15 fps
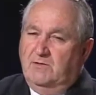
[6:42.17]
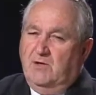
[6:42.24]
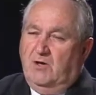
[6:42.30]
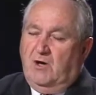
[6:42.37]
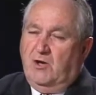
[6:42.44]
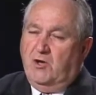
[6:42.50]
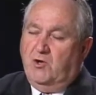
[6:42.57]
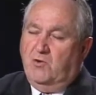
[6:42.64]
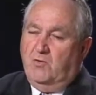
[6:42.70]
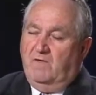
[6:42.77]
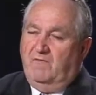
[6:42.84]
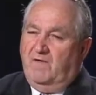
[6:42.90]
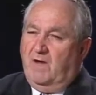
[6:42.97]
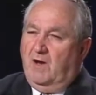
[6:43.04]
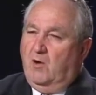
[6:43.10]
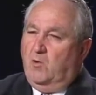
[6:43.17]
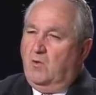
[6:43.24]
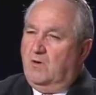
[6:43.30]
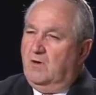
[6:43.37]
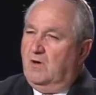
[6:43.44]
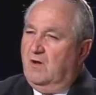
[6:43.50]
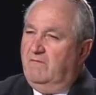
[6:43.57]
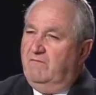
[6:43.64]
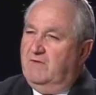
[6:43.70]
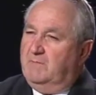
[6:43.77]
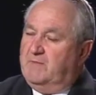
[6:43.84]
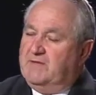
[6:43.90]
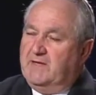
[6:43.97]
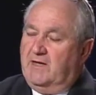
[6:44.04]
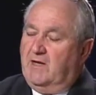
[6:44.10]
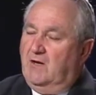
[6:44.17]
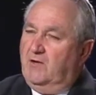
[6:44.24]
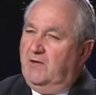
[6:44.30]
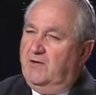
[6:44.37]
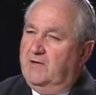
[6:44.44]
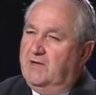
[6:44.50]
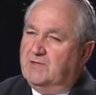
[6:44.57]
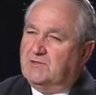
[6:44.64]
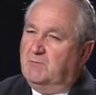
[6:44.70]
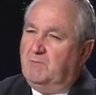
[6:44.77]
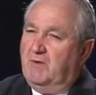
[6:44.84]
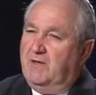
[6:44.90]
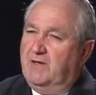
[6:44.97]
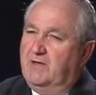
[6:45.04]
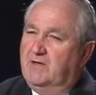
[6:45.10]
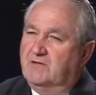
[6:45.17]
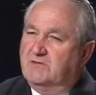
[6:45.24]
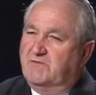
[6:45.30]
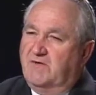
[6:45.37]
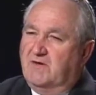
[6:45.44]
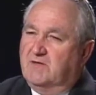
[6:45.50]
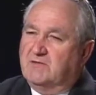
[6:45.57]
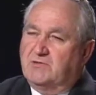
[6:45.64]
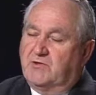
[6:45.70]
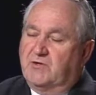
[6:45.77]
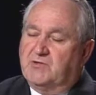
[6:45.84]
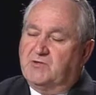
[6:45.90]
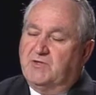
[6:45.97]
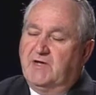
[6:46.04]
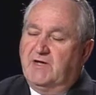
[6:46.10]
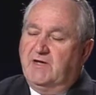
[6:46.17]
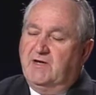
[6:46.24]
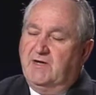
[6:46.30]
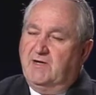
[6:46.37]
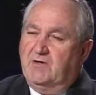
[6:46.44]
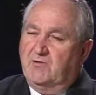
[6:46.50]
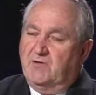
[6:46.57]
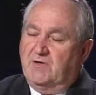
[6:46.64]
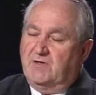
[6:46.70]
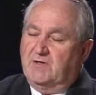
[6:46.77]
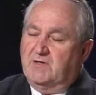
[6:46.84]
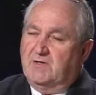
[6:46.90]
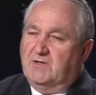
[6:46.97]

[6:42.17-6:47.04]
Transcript: Are you a follower of a particular discipline as far as Christianity, or?